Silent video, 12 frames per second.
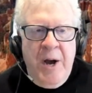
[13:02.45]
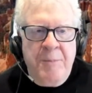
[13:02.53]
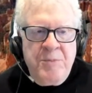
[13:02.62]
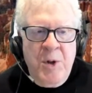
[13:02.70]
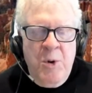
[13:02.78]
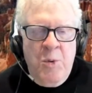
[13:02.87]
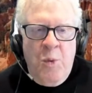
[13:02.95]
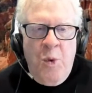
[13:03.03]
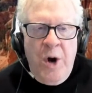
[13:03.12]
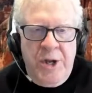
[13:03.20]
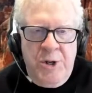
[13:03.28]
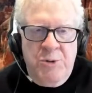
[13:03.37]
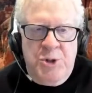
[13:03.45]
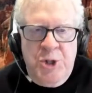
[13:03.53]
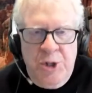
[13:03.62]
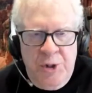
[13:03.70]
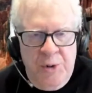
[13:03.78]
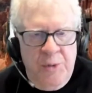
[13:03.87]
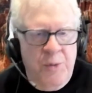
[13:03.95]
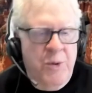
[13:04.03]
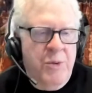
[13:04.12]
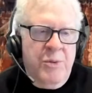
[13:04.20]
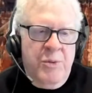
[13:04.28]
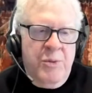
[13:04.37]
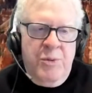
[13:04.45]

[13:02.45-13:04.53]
um, what you do,